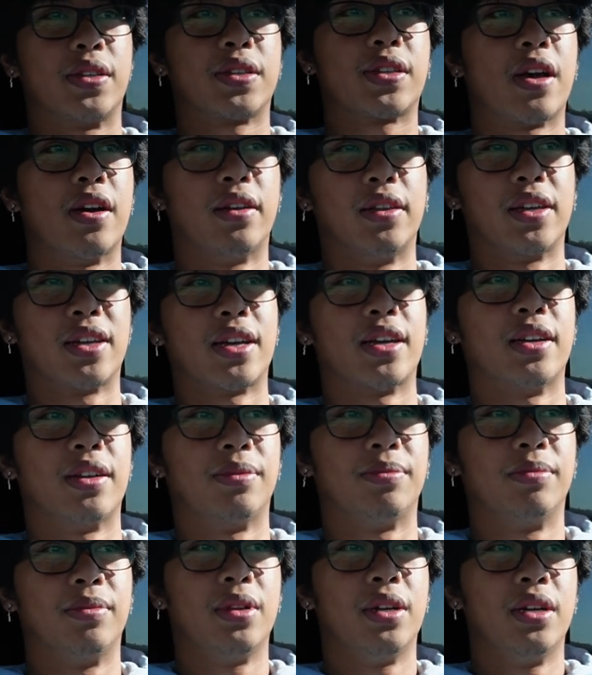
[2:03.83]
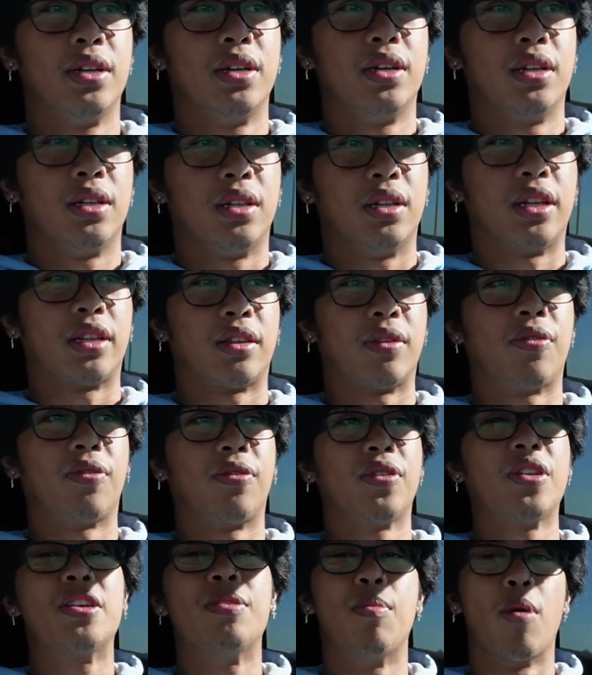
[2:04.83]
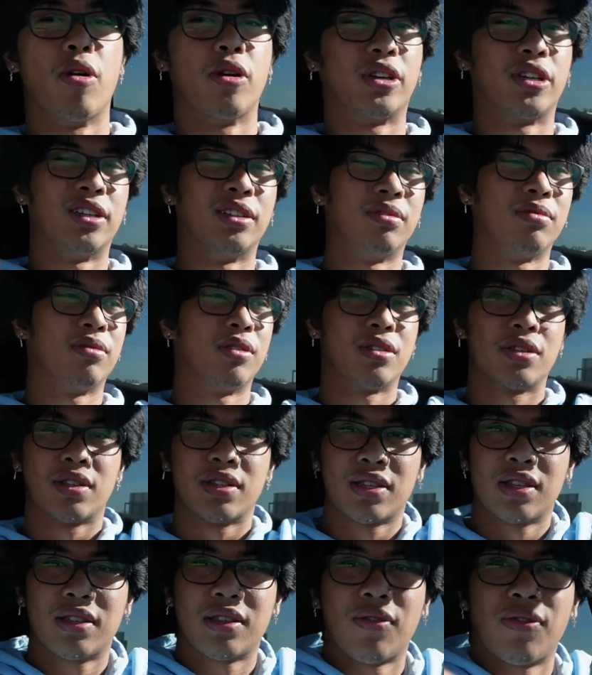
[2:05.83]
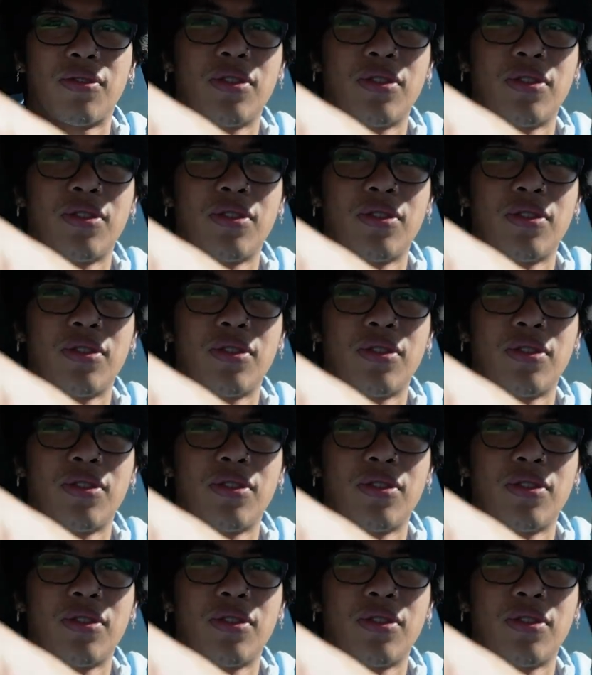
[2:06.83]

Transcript: it's kind of like a like the flea market. Is it the